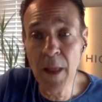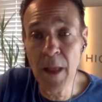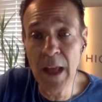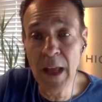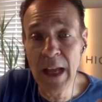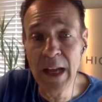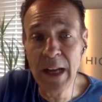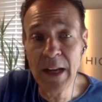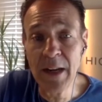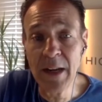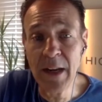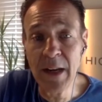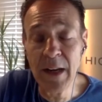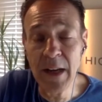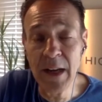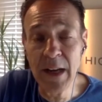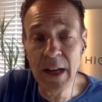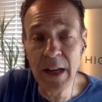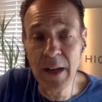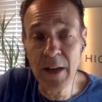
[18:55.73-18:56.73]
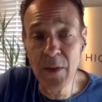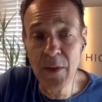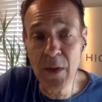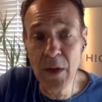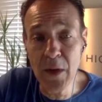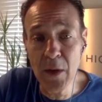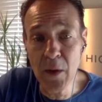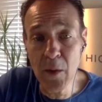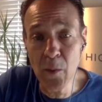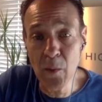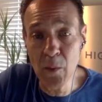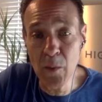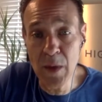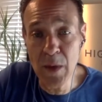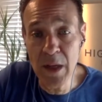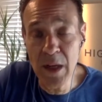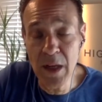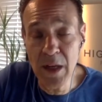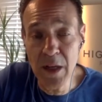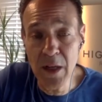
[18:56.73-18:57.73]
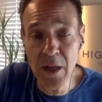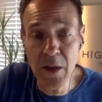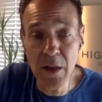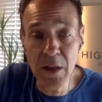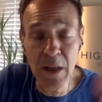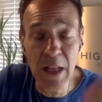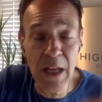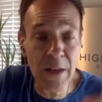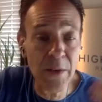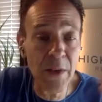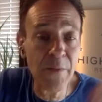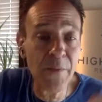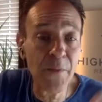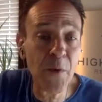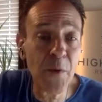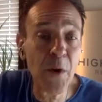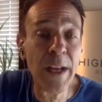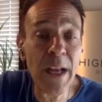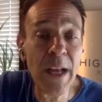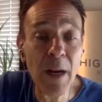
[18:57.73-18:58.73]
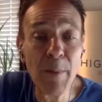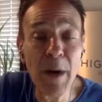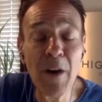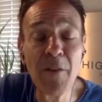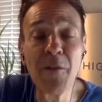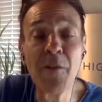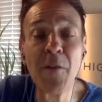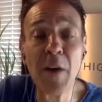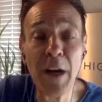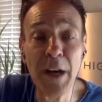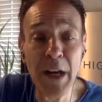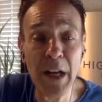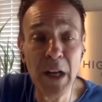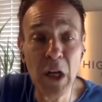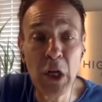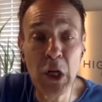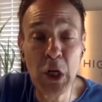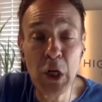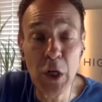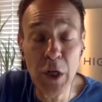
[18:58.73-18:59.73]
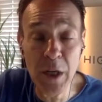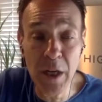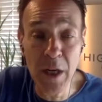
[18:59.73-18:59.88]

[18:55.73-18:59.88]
And forget about finding a good